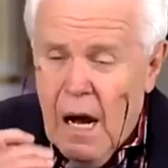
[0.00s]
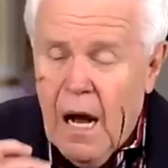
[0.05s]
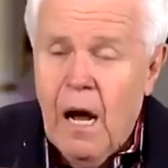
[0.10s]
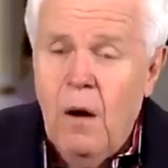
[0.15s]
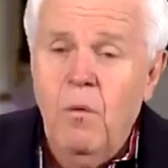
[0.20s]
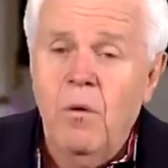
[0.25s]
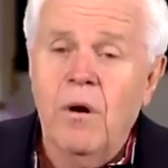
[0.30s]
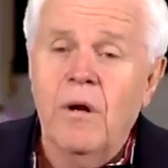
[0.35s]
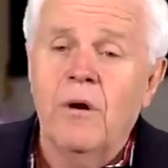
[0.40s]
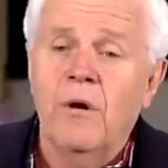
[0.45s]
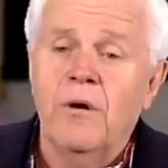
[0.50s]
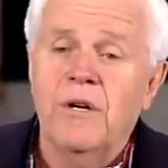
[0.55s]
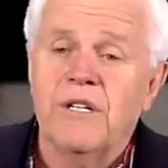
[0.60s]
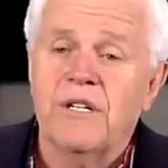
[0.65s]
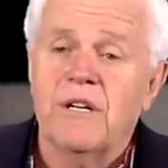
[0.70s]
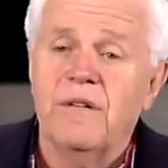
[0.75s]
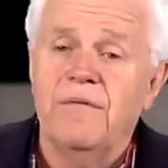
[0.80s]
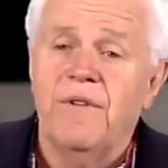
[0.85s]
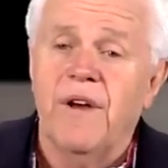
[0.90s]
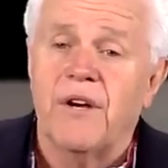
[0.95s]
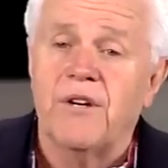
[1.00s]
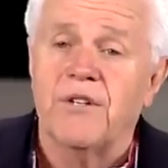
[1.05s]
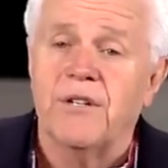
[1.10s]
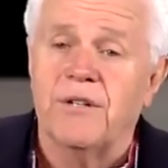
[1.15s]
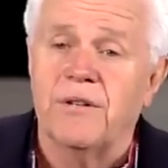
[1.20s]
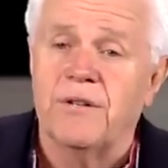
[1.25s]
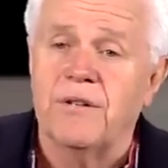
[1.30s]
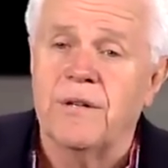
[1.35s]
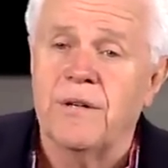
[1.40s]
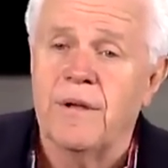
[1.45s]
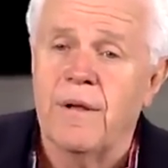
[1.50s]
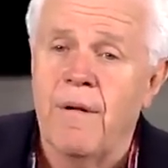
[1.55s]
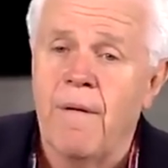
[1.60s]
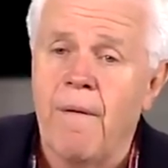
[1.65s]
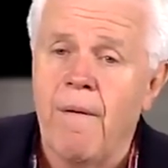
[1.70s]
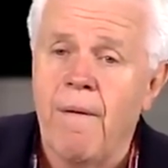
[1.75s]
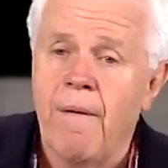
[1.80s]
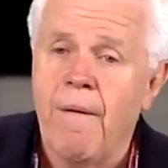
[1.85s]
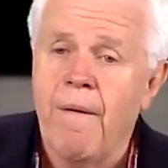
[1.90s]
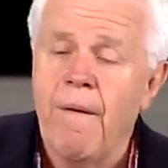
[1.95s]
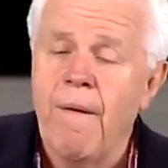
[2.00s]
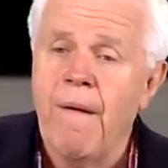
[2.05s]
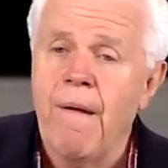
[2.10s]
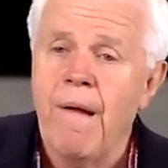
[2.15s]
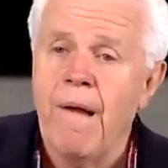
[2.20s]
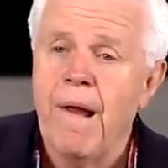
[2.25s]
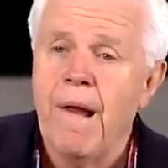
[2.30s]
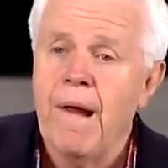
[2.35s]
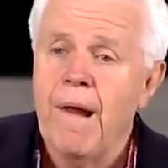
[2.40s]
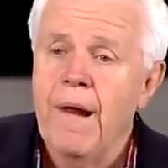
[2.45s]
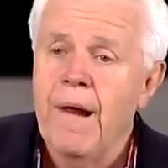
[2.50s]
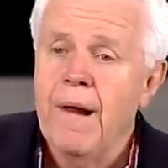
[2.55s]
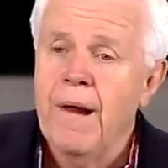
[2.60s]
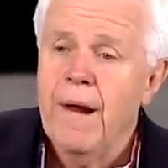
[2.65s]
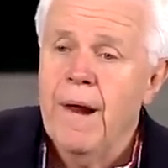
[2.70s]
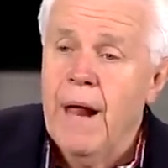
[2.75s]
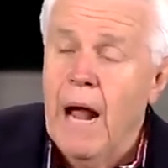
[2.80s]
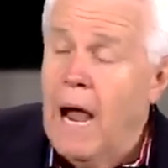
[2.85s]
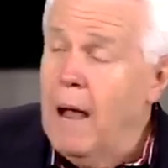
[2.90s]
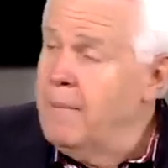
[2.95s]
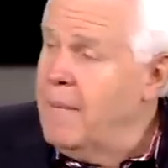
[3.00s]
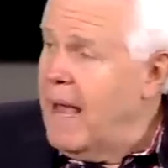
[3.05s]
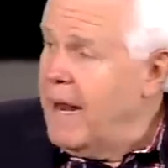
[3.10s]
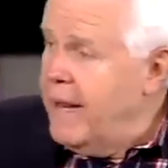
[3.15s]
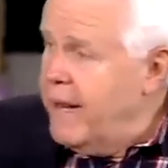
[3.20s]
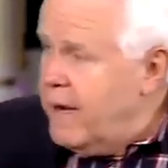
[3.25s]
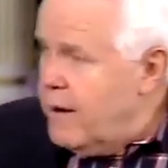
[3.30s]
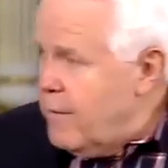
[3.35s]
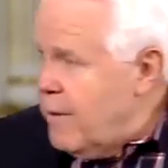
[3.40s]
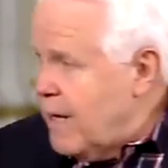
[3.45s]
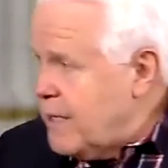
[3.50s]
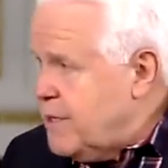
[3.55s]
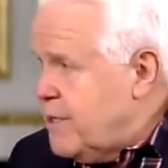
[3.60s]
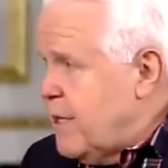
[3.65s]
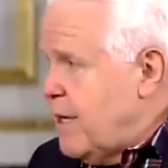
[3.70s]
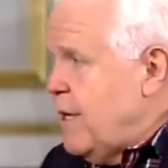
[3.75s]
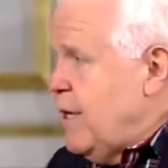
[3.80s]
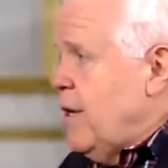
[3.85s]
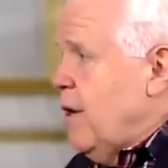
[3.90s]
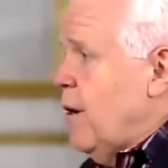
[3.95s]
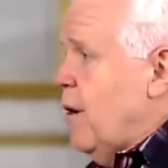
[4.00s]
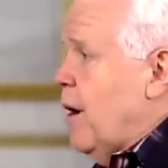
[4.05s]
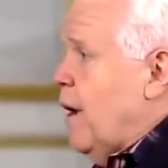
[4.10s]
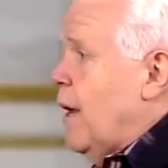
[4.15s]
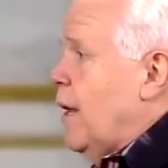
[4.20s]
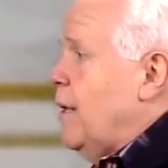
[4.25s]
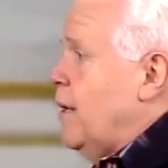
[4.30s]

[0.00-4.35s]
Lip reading: I want to know his convictions. I'm not interested in your